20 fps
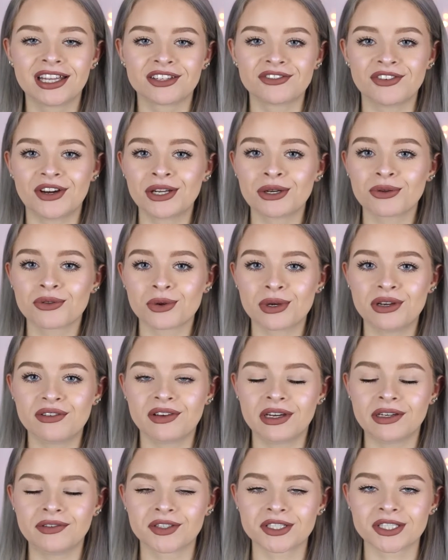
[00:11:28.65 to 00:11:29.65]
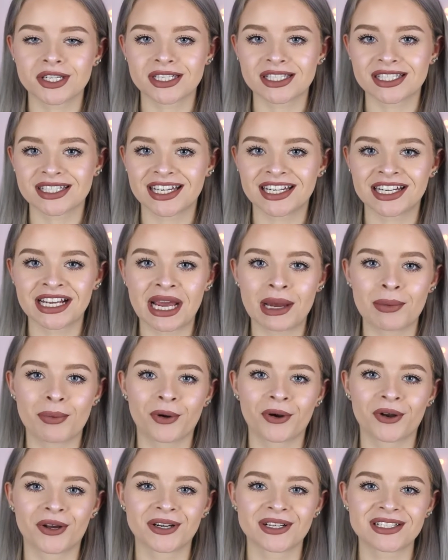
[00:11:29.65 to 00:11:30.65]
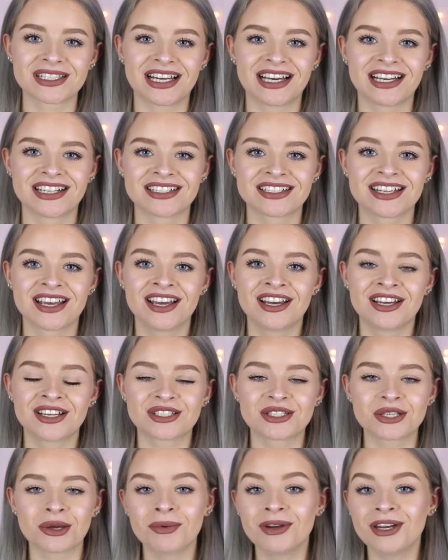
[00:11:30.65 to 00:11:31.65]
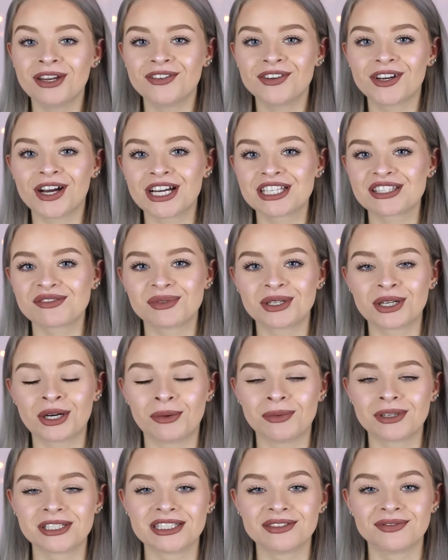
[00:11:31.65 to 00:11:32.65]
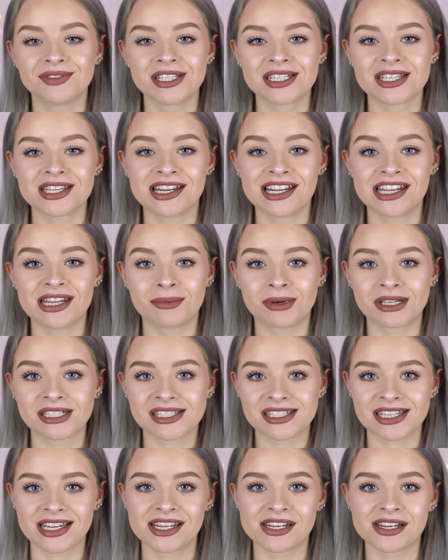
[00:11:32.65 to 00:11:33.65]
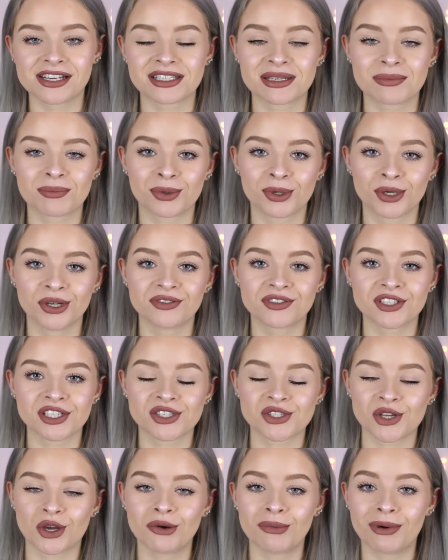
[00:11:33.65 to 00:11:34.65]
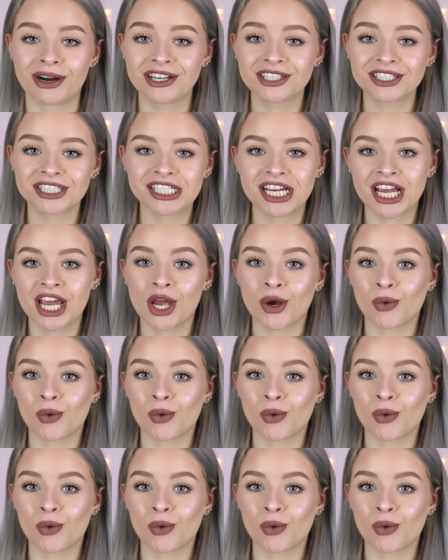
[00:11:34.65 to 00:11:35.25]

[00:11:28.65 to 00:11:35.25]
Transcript: The final three favourites are skincare products and so many of you guys have been commenting recently that my skin has improved so much,